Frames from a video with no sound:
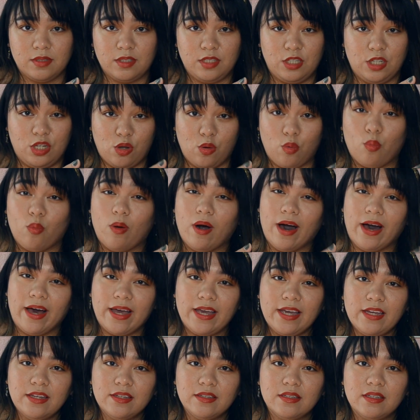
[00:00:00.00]
You know
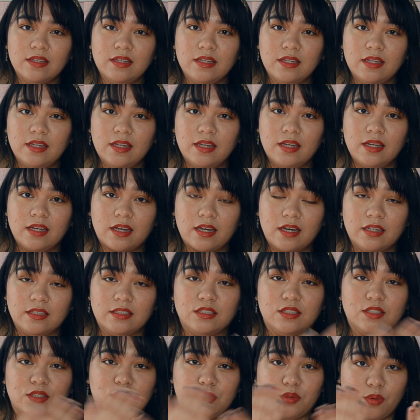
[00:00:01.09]
why? Because
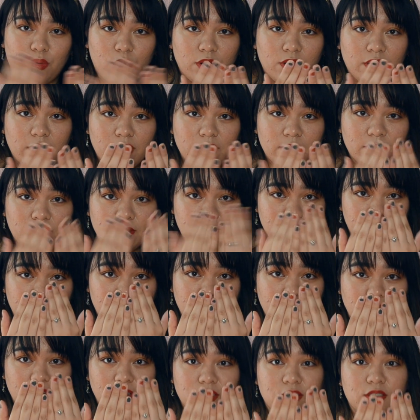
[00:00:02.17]
the door
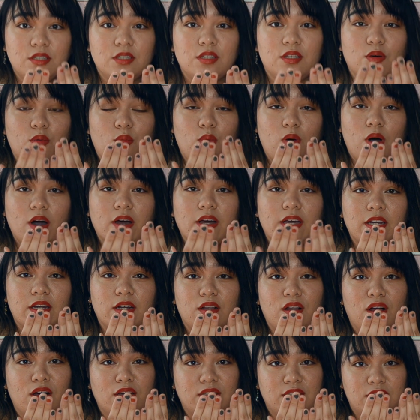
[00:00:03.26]
to the walk-in
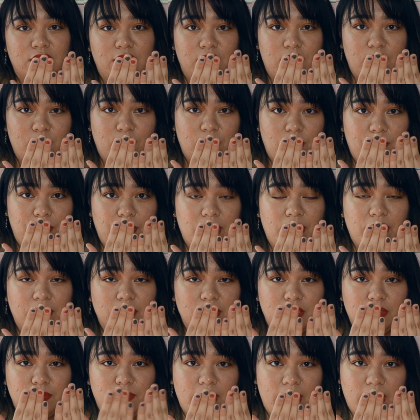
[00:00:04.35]
closet in my
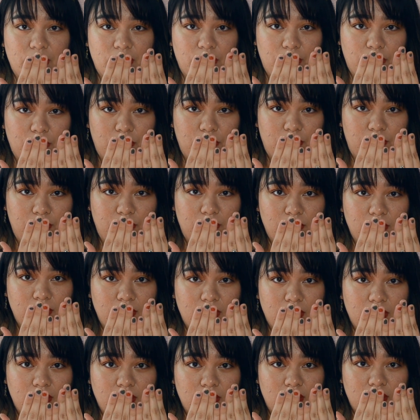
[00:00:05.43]
parents' bathroom
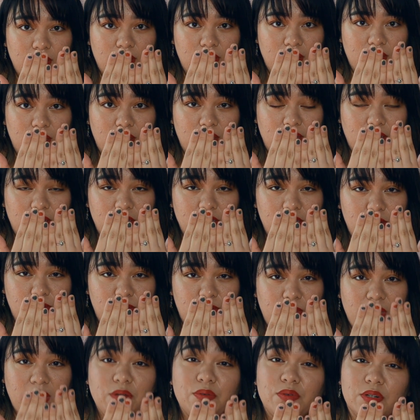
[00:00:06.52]
is
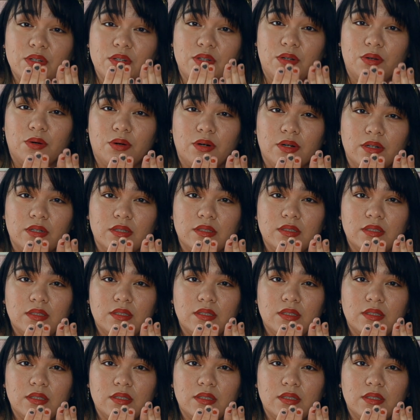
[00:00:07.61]
mirror doors.